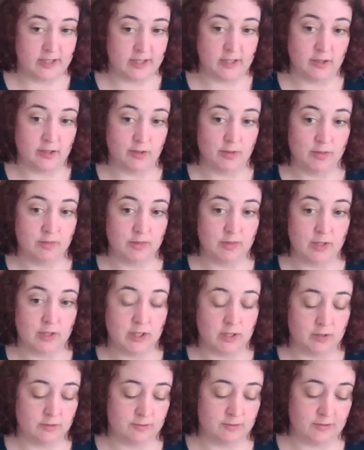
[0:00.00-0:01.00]
you
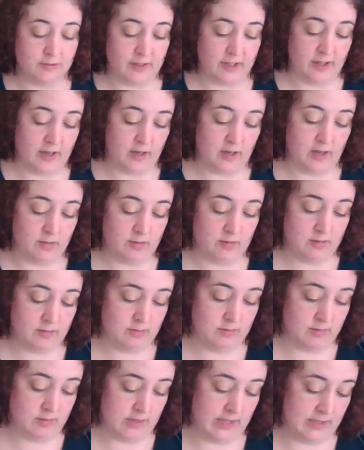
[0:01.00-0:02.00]
know, figure out
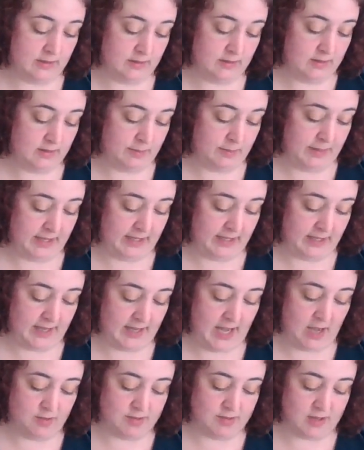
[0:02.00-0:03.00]
depending on
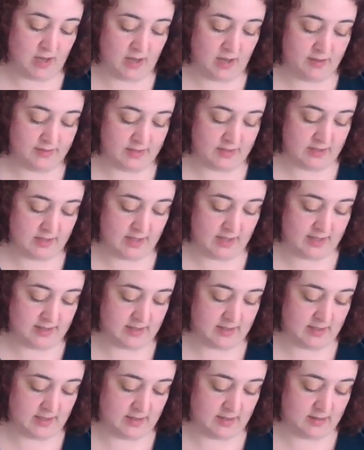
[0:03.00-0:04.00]
how soft and
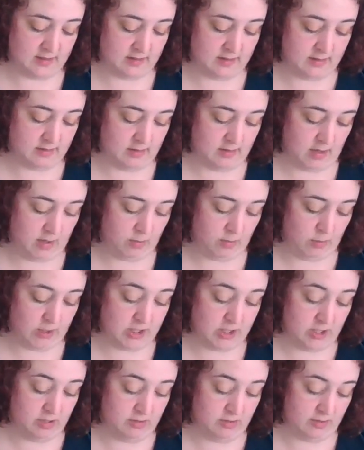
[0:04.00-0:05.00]
nice it is on
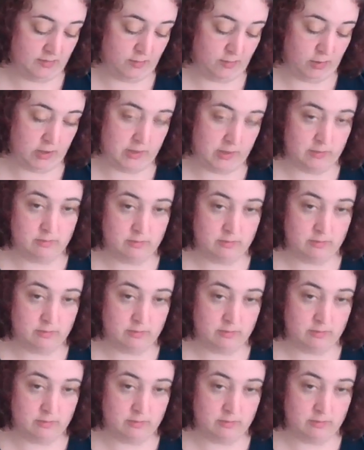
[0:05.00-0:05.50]
what you use it for.